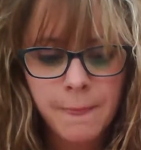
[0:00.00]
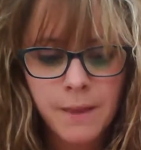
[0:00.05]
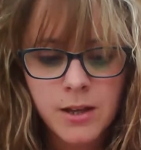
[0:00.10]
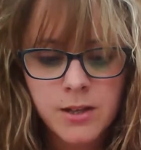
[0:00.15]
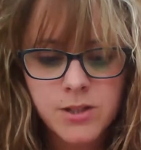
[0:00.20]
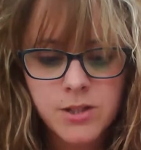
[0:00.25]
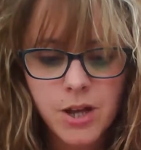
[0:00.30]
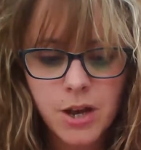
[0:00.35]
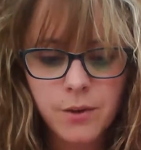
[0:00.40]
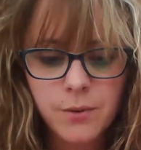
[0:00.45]

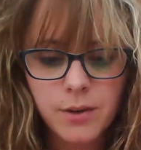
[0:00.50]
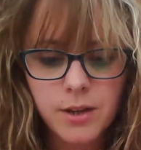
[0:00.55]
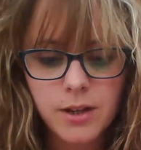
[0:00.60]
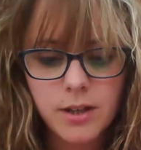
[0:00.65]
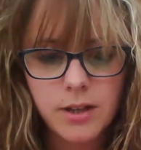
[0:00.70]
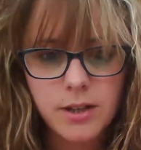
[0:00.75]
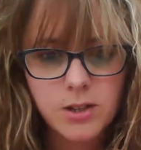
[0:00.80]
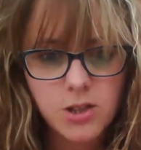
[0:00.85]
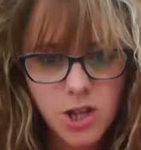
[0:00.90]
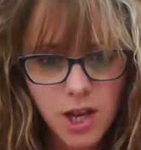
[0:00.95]
So
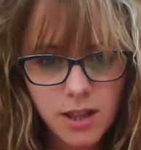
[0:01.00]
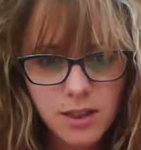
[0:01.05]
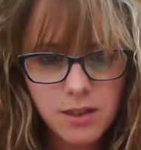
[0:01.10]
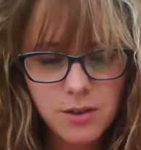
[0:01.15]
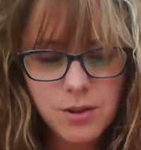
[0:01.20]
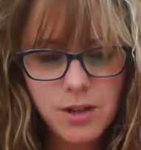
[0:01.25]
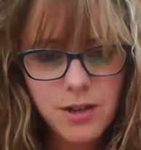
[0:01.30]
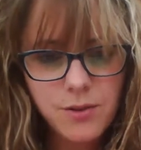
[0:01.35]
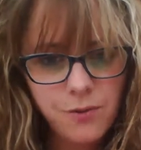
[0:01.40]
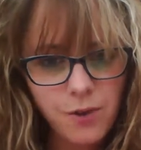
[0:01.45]
check
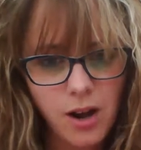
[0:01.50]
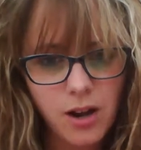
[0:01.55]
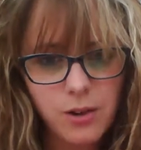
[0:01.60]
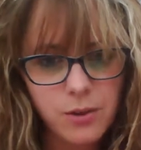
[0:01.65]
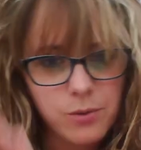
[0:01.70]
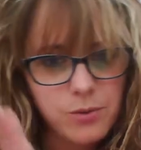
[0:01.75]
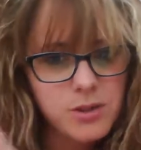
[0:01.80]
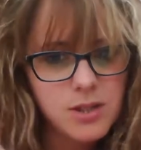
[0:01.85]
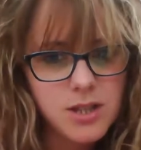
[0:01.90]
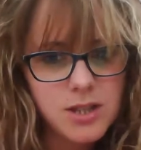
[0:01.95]
the
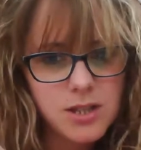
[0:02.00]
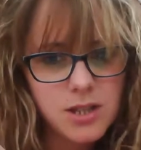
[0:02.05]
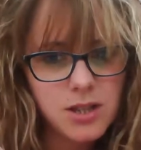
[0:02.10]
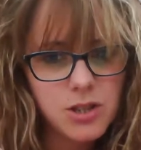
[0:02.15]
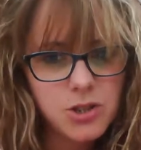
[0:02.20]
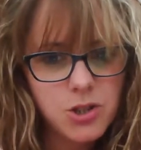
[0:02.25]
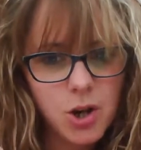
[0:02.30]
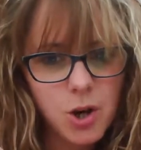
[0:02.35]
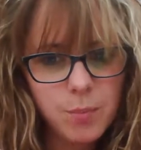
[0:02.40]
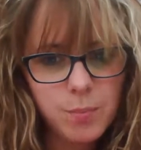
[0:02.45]
files. It's at
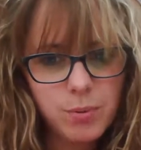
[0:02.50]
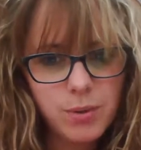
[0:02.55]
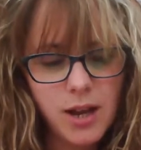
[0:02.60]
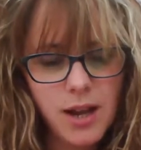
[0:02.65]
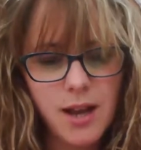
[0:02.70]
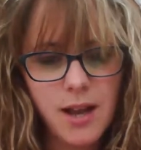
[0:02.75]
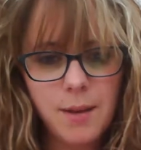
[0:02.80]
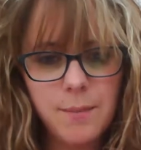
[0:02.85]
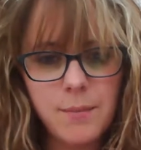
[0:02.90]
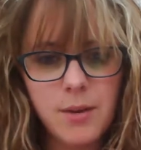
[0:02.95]
the top
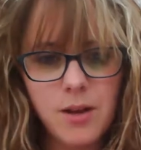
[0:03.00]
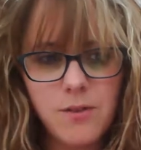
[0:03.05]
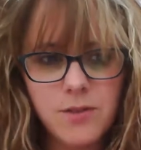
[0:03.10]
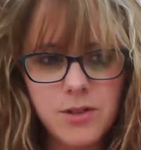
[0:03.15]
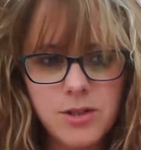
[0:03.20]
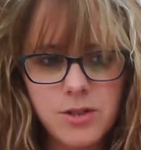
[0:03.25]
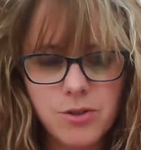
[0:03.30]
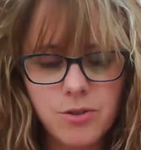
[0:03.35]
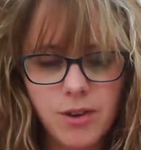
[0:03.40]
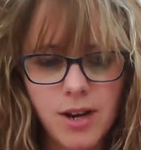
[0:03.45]
of
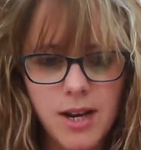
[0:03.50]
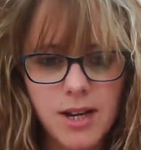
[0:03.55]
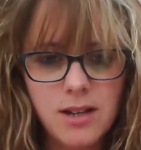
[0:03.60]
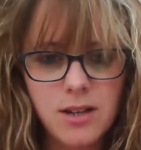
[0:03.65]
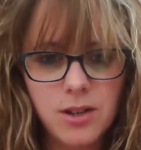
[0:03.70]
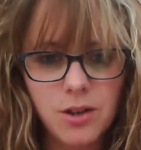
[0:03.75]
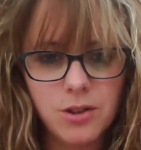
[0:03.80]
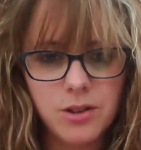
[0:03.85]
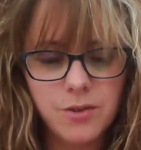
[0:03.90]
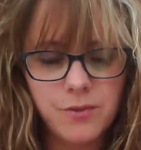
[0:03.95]
the
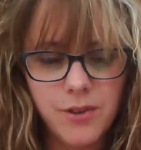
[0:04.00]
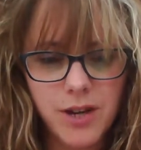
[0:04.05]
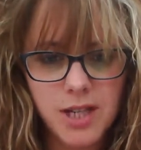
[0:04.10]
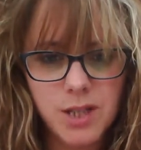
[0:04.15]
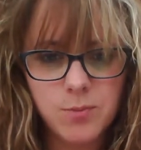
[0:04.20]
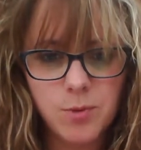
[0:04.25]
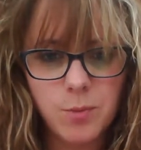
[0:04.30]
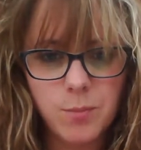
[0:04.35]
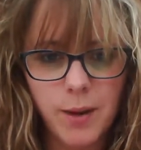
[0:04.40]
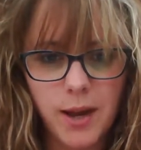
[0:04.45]
screen on the
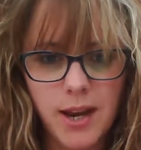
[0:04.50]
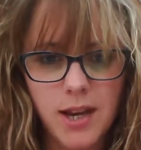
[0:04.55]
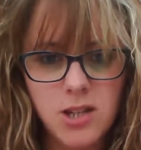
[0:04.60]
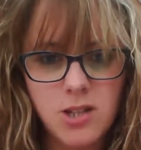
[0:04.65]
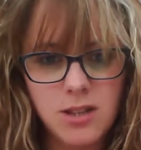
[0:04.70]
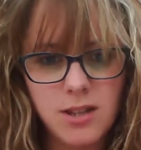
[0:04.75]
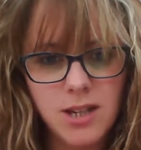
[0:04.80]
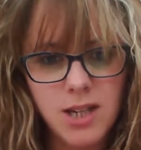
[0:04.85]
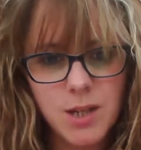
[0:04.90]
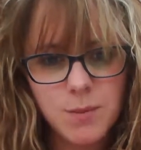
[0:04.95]
Facebook
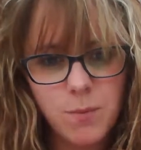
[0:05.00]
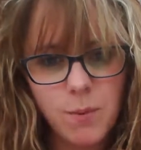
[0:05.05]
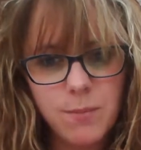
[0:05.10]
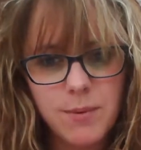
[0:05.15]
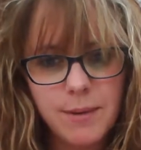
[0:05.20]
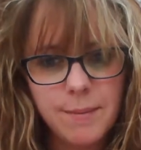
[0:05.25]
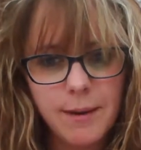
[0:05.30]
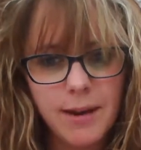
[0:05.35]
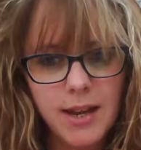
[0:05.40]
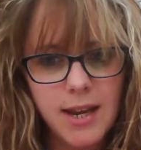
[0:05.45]
page. I think it's
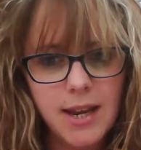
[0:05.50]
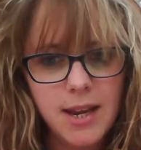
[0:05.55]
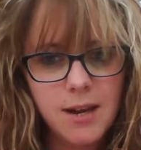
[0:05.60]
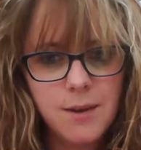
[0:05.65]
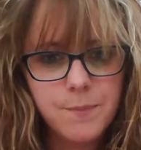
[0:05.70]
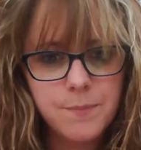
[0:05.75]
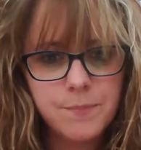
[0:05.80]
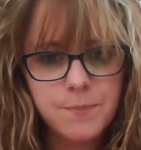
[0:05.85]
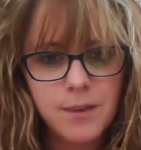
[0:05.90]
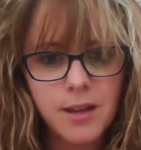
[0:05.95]
probably about
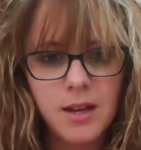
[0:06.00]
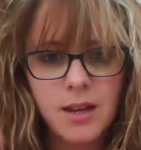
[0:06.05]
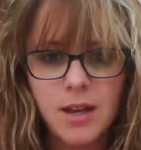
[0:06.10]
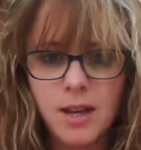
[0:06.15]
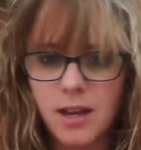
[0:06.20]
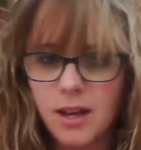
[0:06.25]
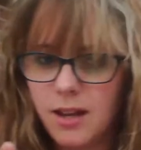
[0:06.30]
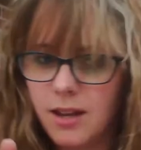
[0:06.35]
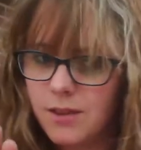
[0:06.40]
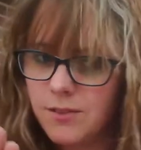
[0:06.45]
here,
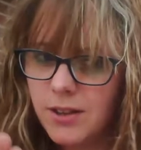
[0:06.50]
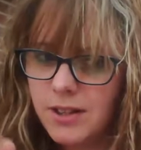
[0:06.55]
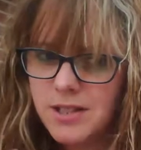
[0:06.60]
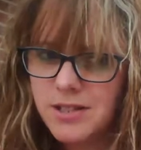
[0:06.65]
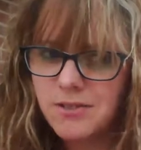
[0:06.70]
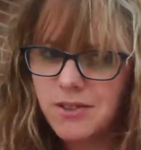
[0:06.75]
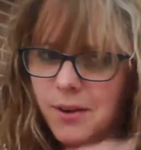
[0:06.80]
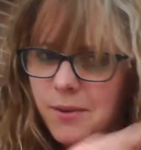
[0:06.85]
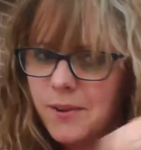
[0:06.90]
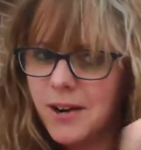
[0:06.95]
if
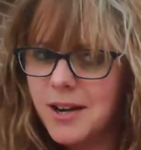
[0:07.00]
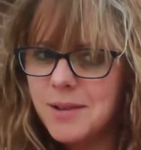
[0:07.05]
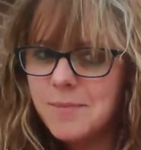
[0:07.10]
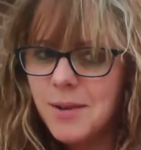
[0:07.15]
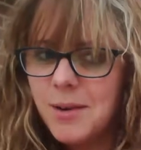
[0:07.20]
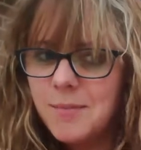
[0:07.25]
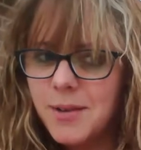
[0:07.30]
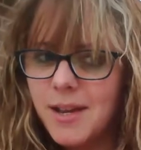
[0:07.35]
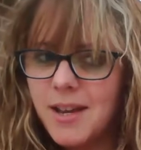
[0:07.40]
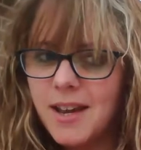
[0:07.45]
that's the right way around. It
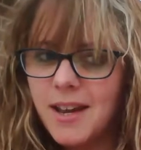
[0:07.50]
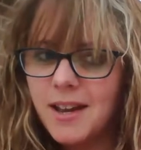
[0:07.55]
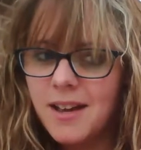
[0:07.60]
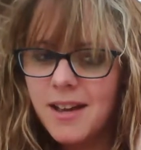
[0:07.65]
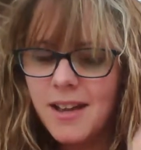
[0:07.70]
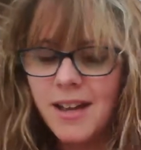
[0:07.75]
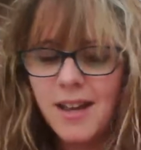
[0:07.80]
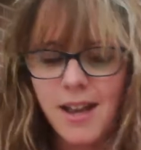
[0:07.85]
might be here.